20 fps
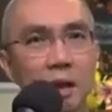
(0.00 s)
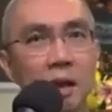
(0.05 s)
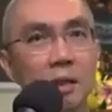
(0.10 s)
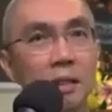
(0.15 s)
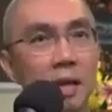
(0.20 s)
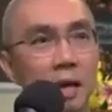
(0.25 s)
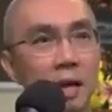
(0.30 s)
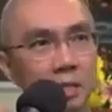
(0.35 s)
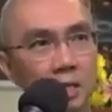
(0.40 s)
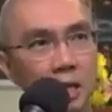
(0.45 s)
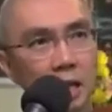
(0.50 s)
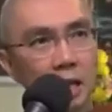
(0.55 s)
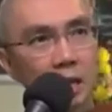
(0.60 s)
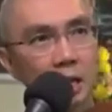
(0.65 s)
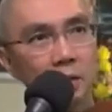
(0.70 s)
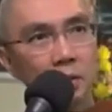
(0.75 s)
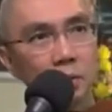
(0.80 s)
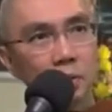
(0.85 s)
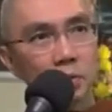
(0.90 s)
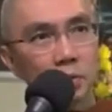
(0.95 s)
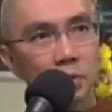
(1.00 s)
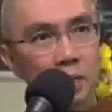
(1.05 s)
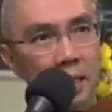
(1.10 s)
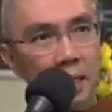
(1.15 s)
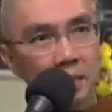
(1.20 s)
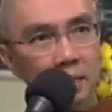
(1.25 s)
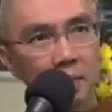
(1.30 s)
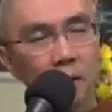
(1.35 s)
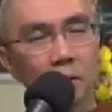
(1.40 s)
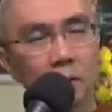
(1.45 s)
and also
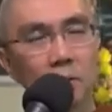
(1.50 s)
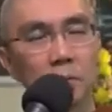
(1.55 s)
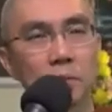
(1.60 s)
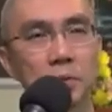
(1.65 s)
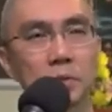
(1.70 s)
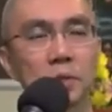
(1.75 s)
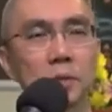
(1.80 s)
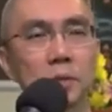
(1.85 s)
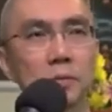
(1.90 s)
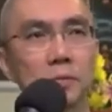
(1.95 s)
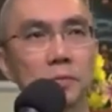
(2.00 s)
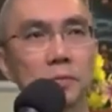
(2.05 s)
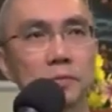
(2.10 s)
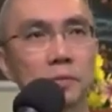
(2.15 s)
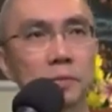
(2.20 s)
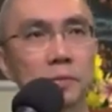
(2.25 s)
that thought also.